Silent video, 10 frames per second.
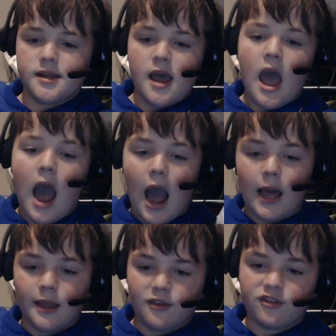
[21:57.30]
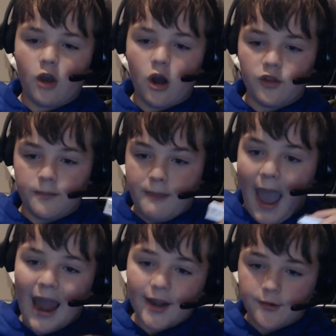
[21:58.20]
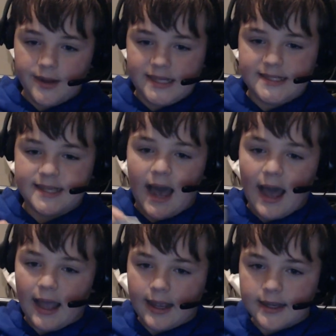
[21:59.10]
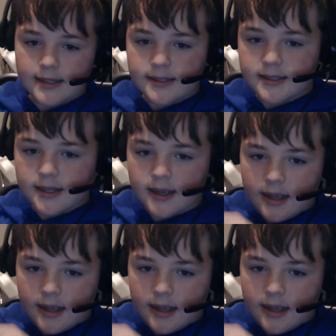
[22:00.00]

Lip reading: I saw the battery size.